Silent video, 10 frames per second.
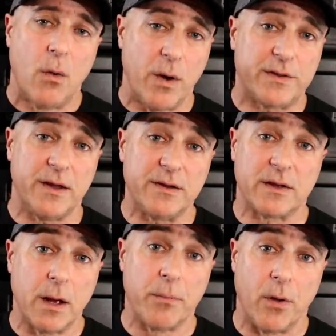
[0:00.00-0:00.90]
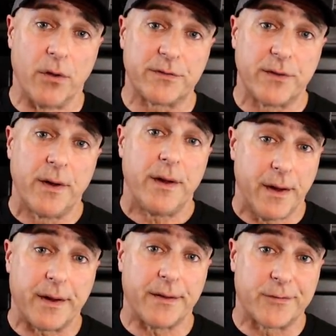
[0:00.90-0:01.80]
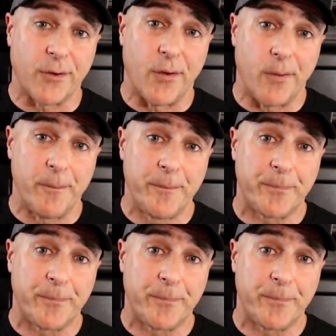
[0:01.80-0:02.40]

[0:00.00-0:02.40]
with these liberals in control.